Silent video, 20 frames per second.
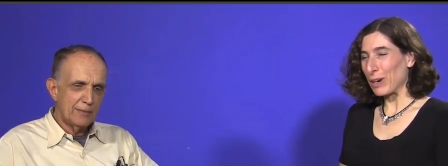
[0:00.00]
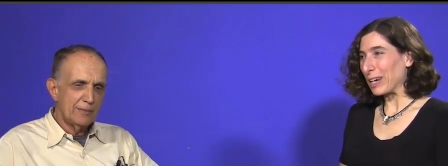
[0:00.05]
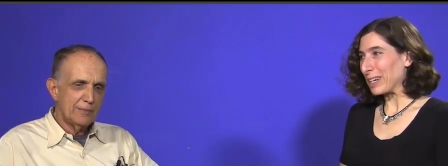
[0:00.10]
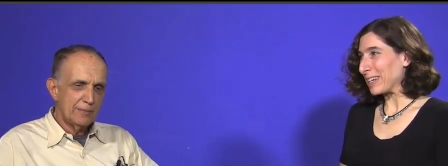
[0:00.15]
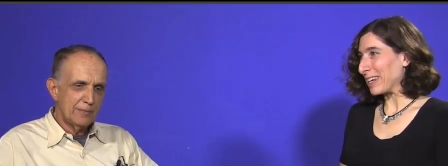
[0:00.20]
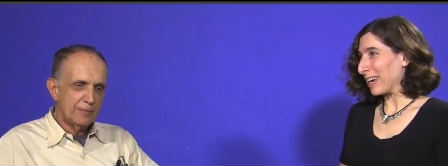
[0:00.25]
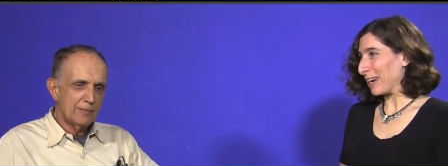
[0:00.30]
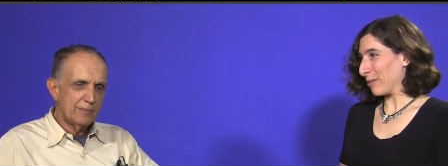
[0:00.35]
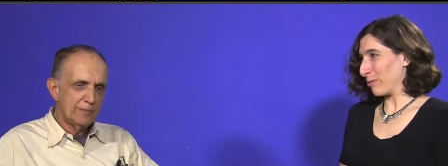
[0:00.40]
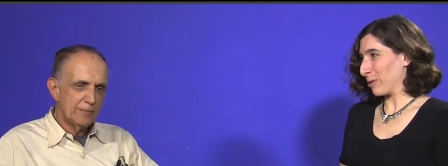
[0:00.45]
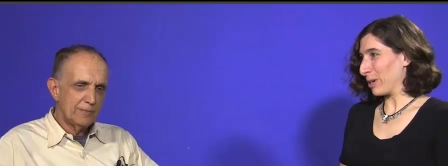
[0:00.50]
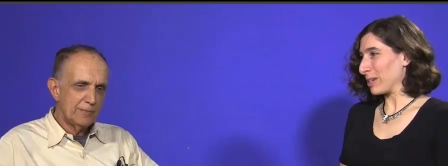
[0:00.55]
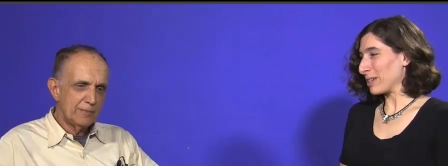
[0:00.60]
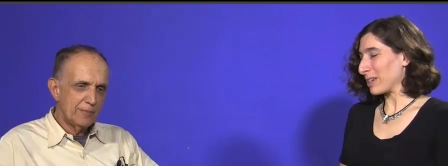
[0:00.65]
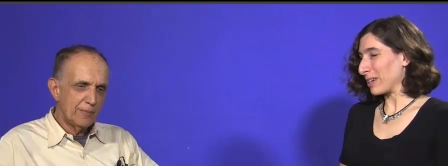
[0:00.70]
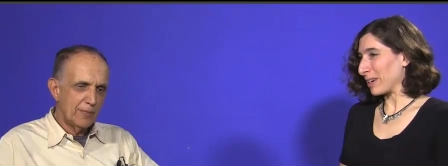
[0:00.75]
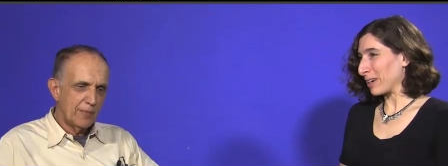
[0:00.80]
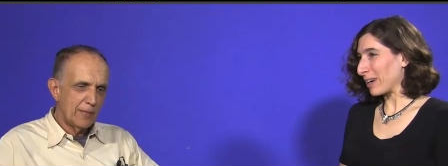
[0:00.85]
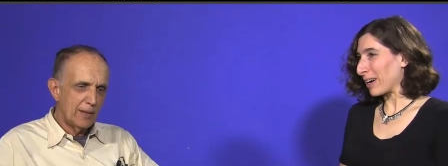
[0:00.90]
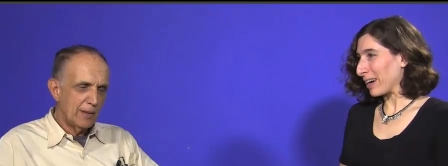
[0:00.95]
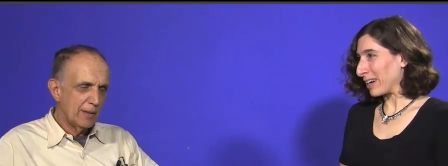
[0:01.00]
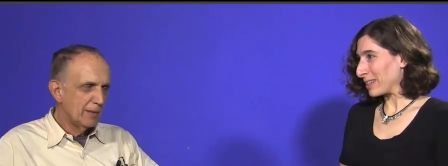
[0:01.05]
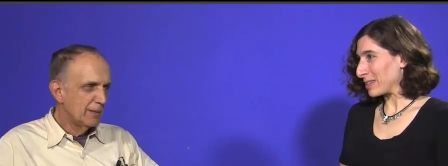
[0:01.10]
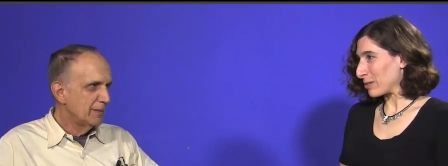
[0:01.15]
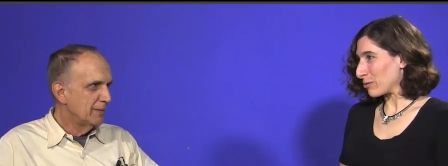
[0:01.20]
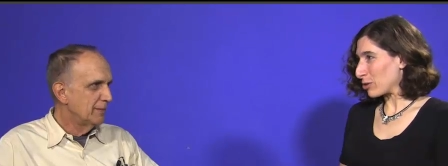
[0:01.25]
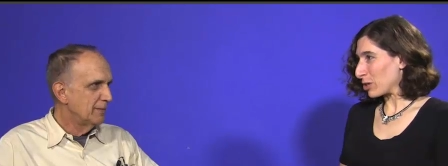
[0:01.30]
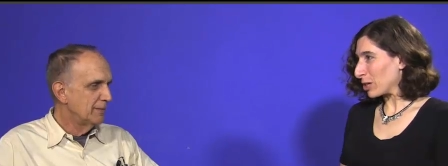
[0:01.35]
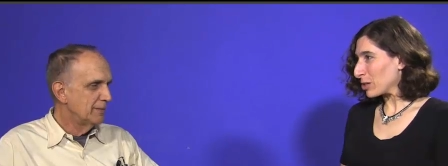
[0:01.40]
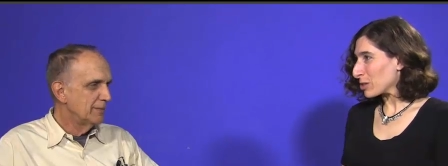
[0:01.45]
Speaker 1: right now. What uh, kinds of
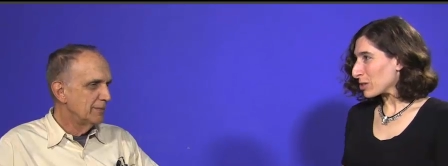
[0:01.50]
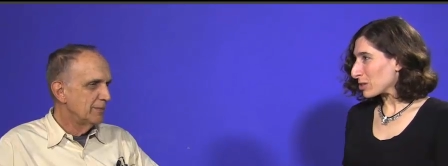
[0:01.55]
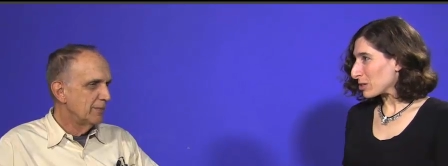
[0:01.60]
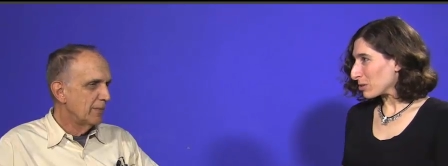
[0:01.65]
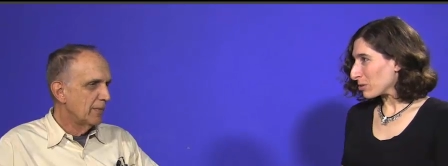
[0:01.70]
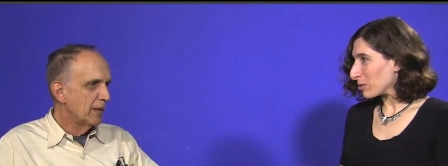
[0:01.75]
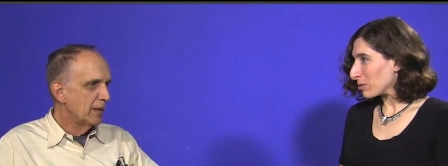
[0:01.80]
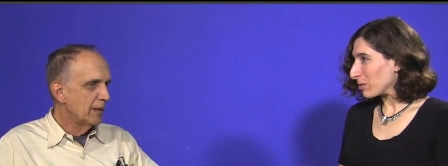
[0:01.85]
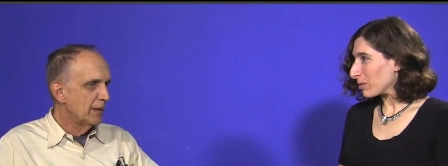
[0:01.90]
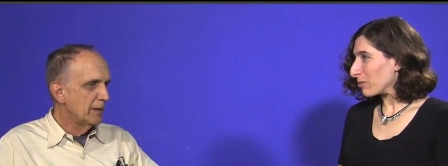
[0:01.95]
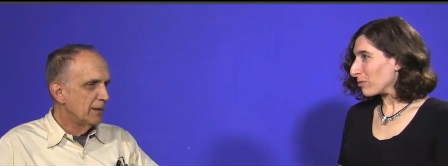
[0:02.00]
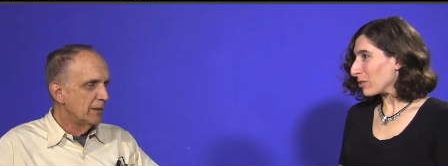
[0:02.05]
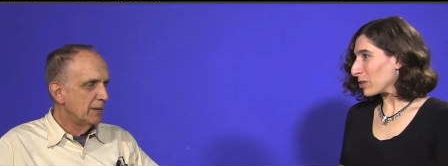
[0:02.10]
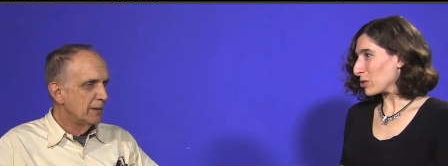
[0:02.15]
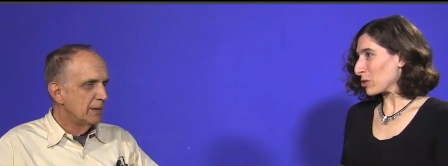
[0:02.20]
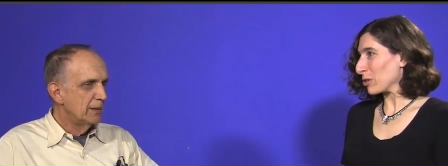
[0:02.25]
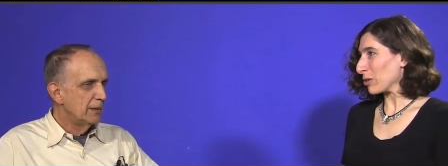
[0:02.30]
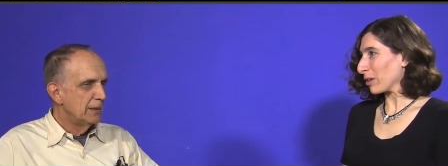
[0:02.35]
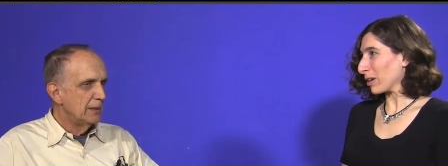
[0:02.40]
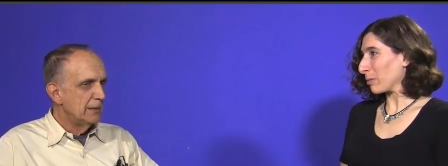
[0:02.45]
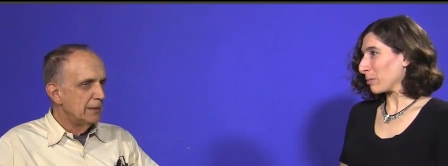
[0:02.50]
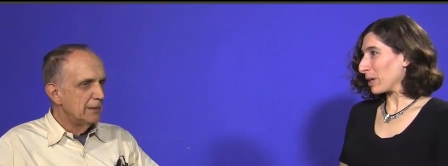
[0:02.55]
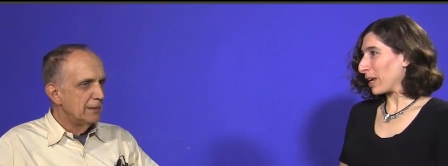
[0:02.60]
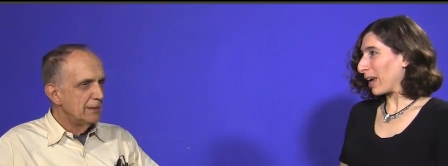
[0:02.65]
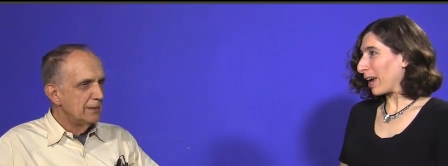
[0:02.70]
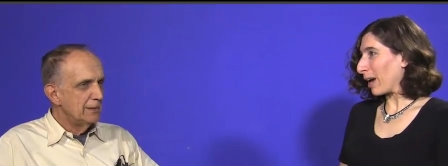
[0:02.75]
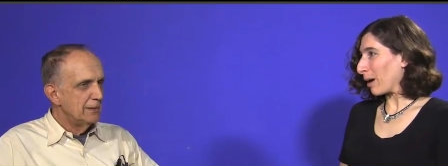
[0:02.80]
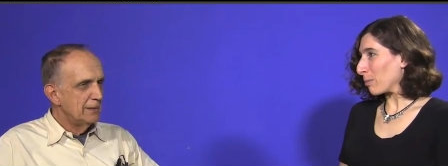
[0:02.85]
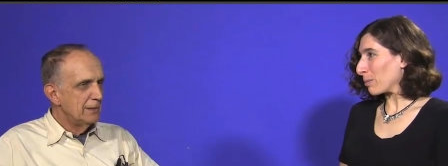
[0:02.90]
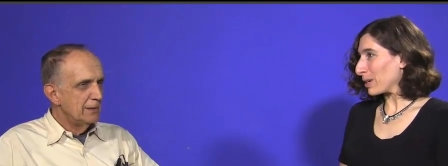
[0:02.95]
changes do you envision are going to be
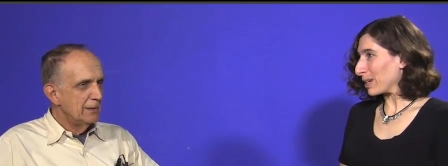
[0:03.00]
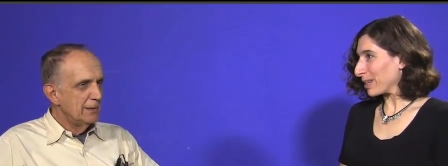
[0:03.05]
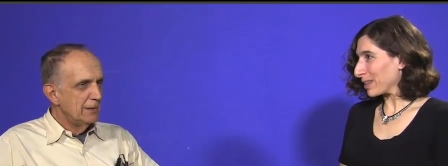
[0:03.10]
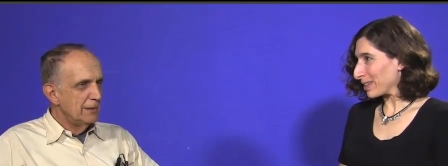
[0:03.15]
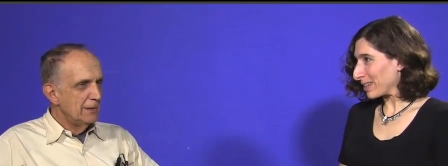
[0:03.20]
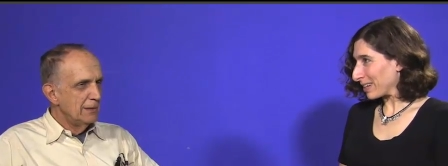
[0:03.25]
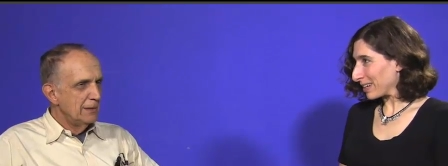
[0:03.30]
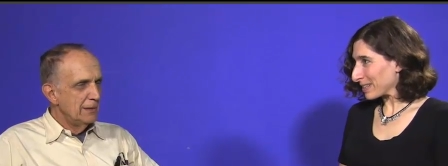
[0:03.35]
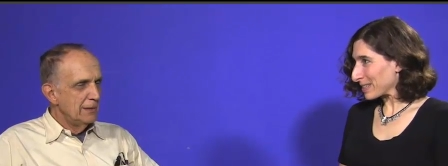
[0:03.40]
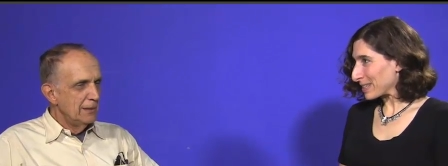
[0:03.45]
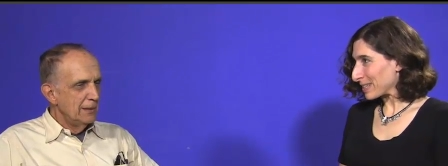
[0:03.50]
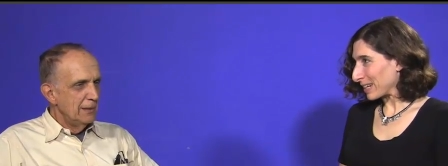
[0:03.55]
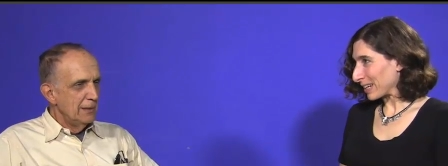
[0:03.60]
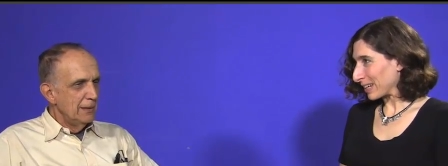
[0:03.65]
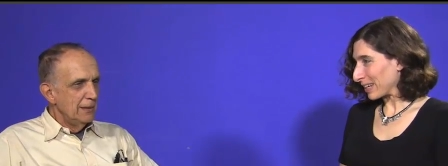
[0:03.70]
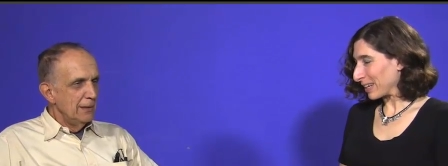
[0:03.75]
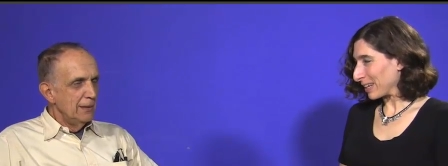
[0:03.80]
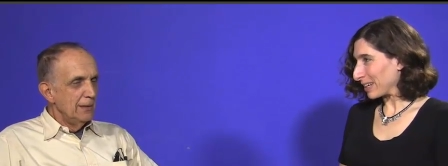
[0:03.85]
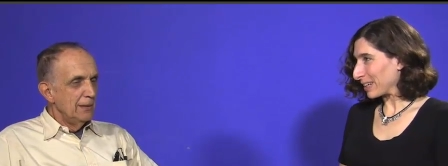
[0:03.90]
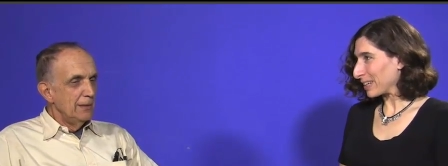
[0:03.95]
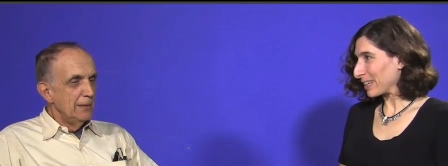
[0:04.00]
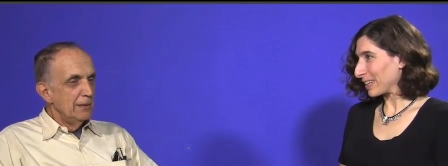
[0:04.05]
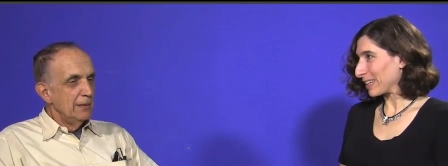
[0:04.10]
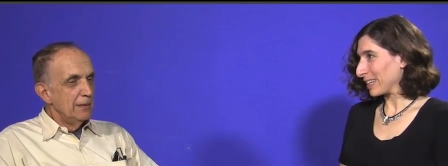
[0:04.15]
happening in the next decade?